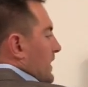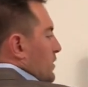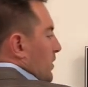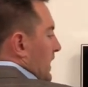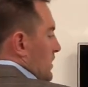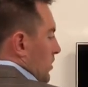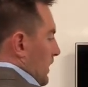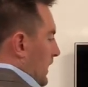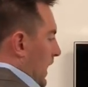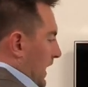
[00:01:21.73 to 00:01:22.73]
That's what that's
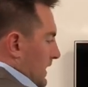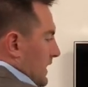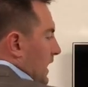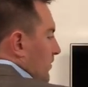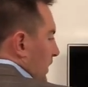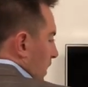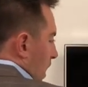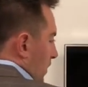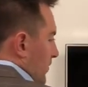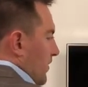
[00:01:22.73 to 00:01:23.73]
looking like. It's leveling
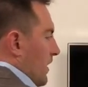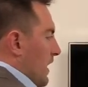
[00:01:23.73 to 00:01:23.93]
off,